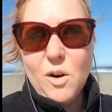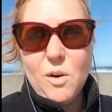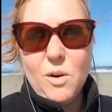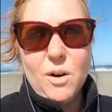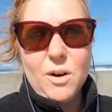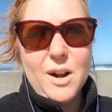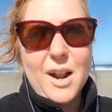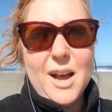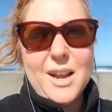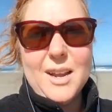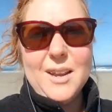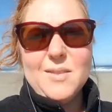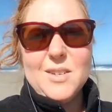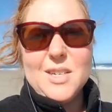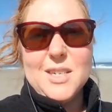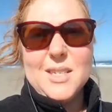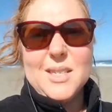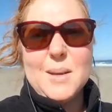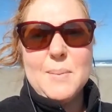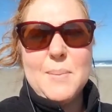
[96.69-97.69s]
Or not
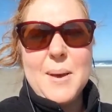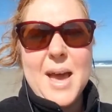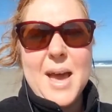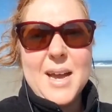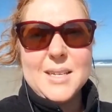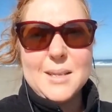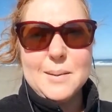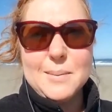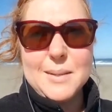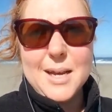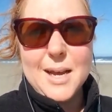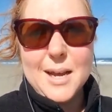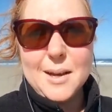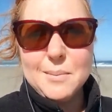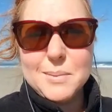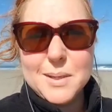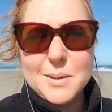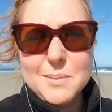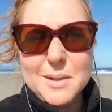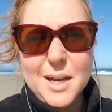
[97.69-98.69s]
even just the back
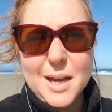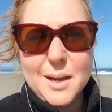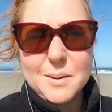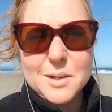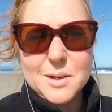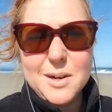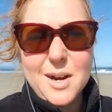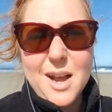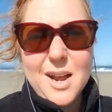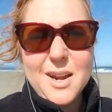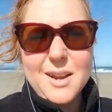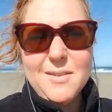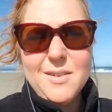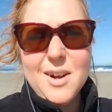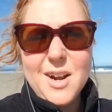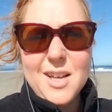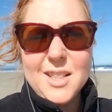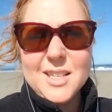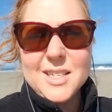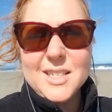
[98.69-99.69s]
sometimes. Sometimes they're not
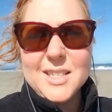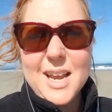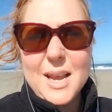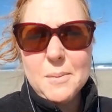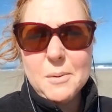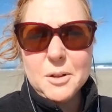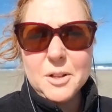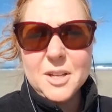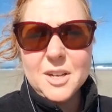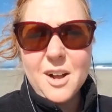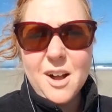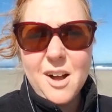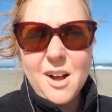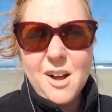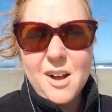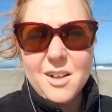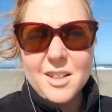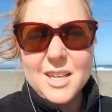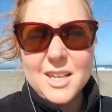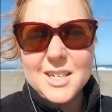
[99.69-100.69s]
even on the table at all.